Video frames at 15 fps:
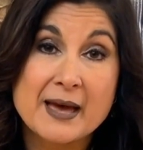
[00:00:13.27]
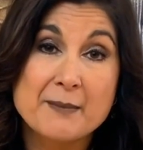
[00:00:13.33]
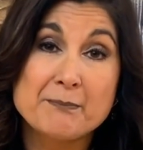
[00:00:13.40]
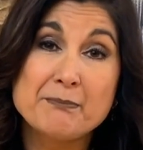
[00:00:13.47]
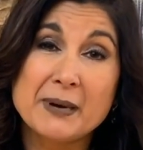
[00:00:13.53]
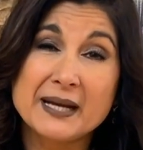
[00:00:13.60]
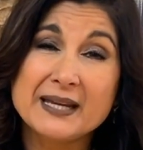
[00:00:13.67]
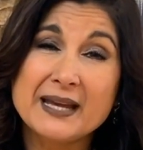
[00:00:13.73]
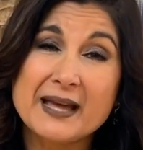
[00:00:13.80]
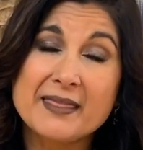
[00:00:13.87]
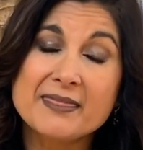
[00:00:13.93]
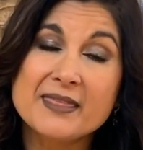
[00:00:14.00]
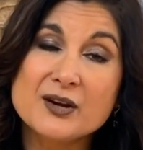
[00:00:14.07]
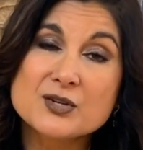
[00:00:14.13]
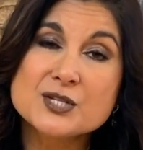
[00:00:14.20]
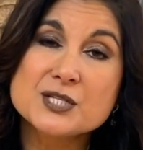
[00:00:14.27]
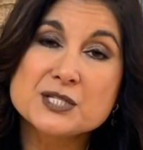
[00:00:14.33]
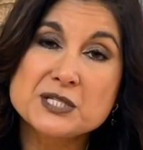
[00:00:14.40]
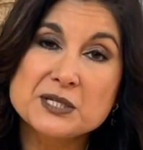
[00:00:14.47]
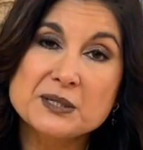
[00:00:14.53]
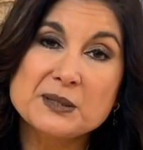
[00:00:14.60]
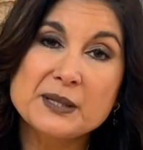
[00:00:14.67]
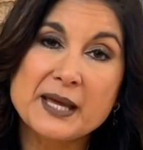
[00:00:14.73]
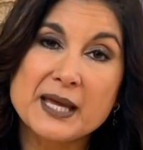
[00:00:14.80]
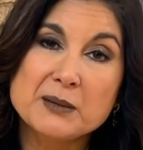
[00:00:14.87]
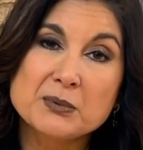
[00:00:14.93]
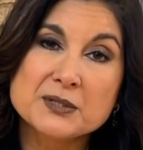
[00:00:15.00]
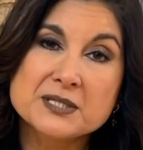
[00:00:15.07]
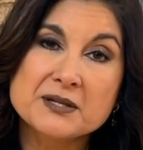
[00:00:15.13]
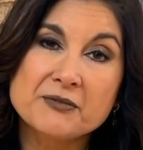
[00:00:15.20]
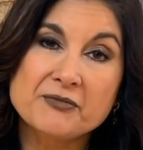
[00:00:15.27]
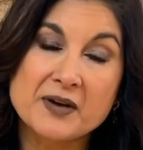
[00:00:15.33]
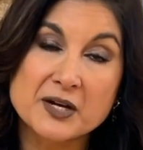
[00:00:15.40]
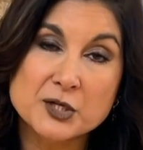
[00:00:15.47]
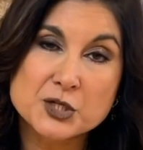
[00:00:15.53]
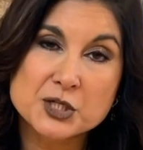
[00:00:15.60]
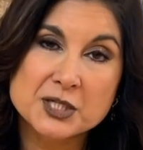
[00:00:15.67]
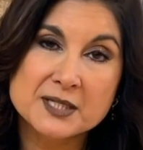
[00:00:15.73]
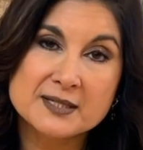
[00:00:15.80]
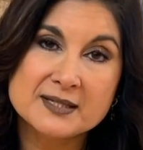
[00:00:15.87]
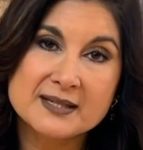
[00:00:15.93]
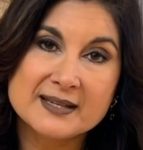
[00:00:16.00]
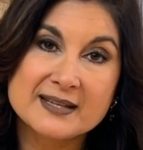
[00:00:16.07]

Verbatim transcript: but yet they're still able to function